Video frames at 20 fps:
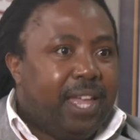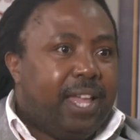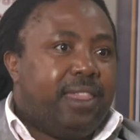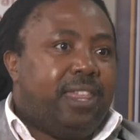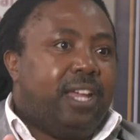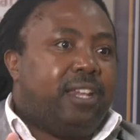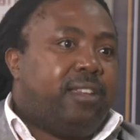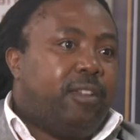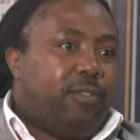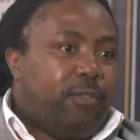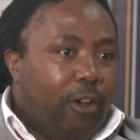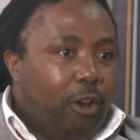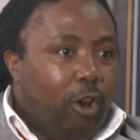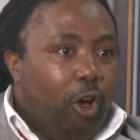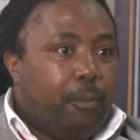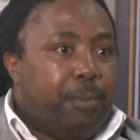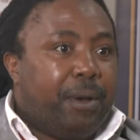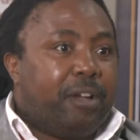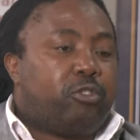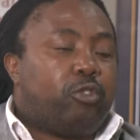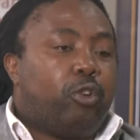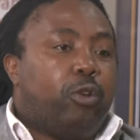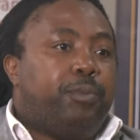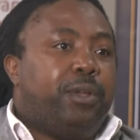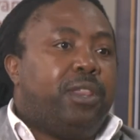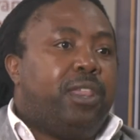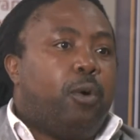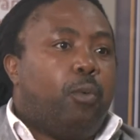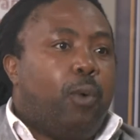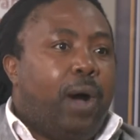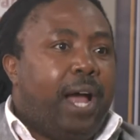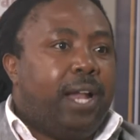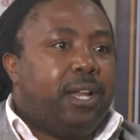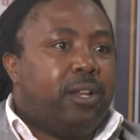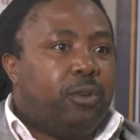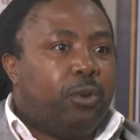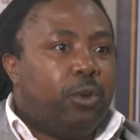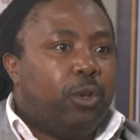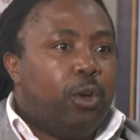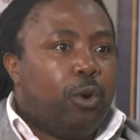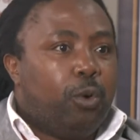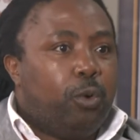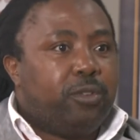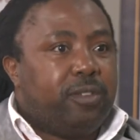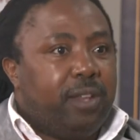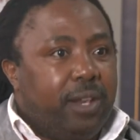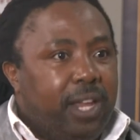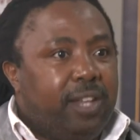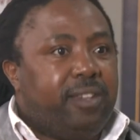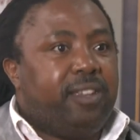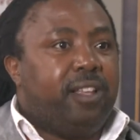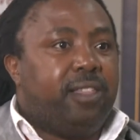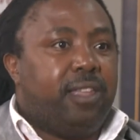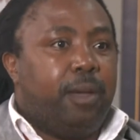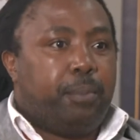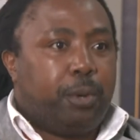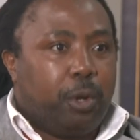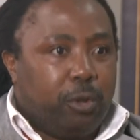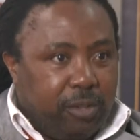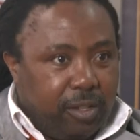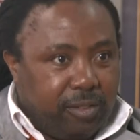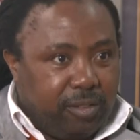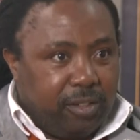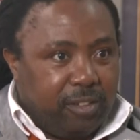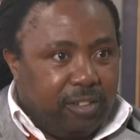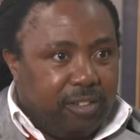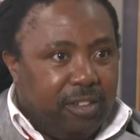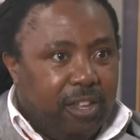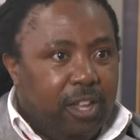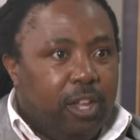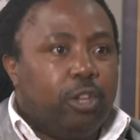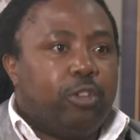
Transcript: The developer should be the one who's leading the processes,